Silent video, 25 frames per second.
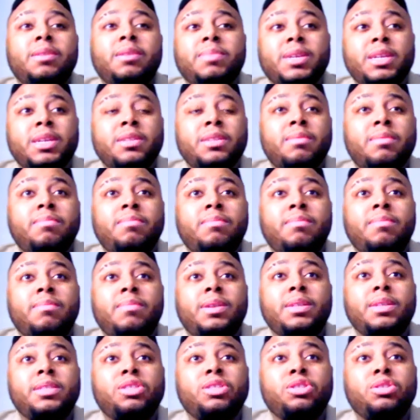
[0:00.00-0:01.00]
Kingdom
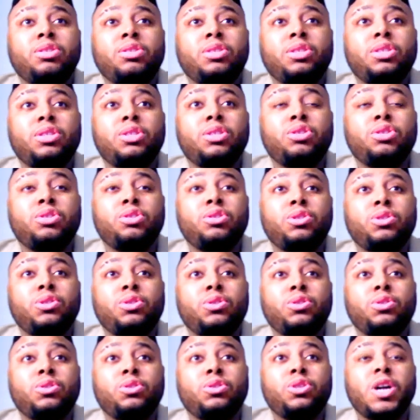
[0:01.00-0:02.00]

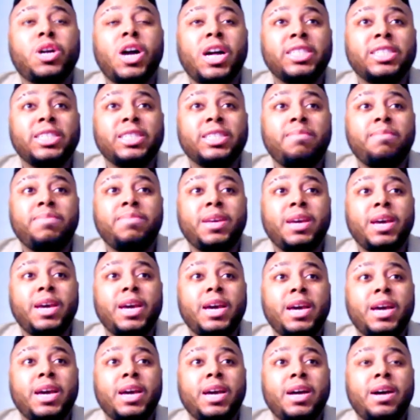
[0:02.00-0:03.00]
concept
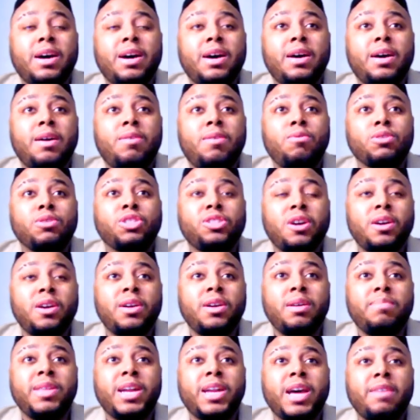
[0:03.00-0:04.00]
or
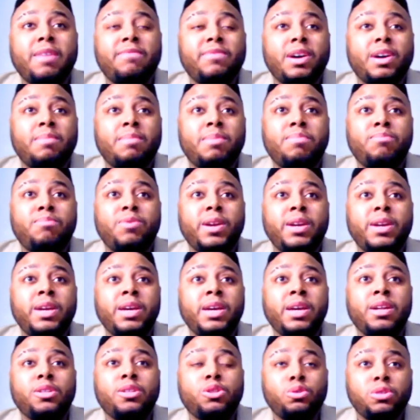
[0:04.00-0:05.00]
startup that I've come up with
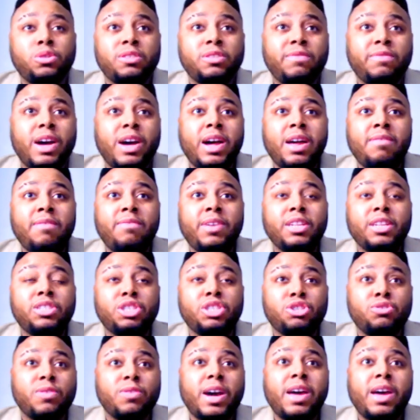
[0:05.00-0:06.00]
to survive and to
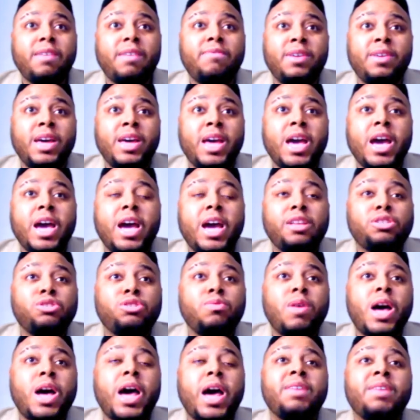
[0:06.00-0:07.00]
strive. And
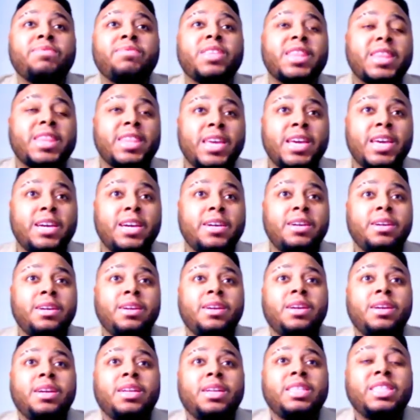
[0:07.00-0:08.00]
so I have to think
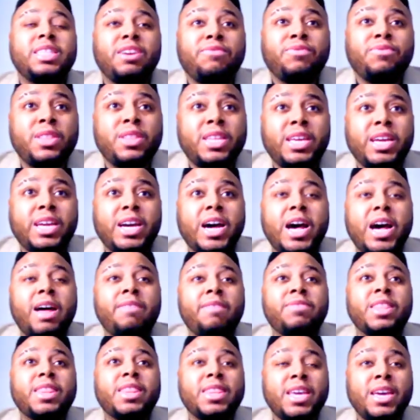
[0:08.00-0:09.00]
differently. I
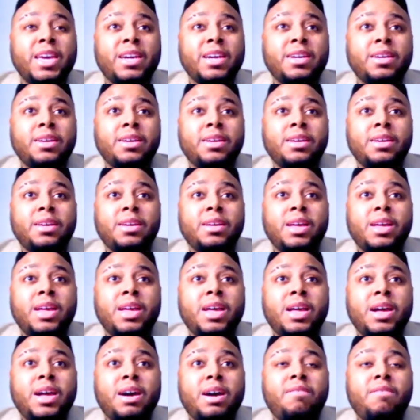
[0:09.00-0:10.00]
have to think
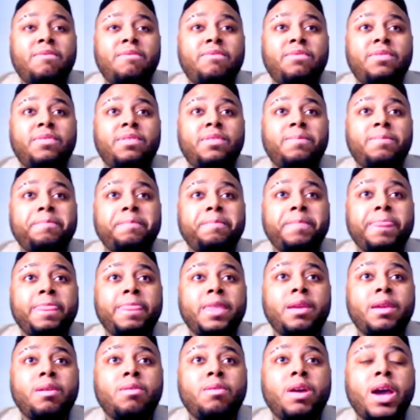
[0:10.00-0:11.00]
of
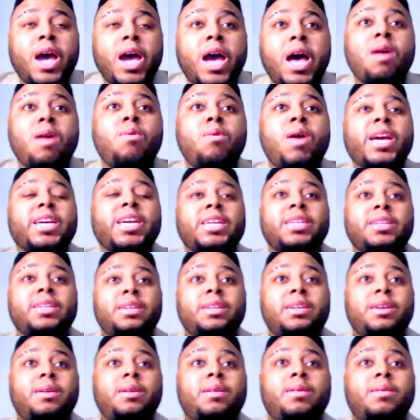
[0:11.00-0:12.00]
how I
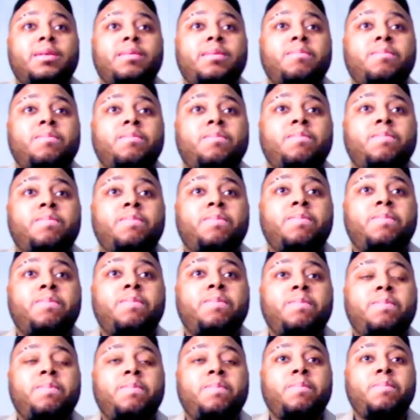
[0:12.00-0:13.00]
can
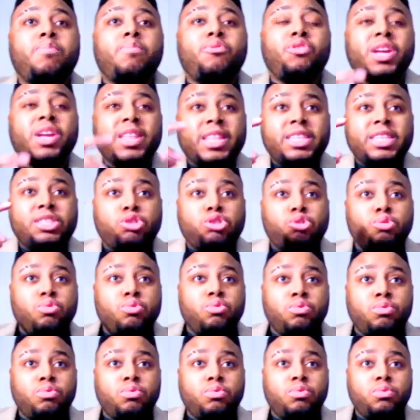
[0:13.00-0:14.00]
bring this
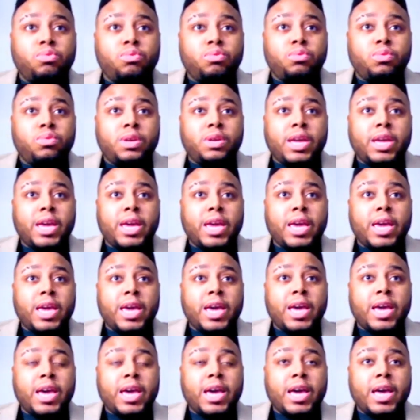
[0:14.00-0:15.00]
to
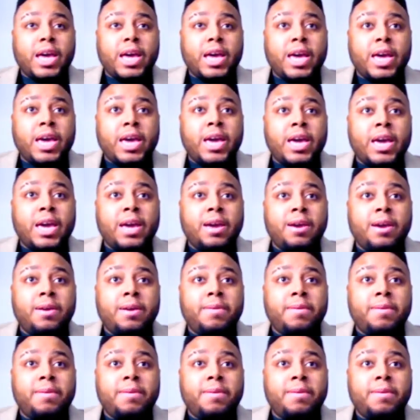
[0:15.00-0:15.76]
a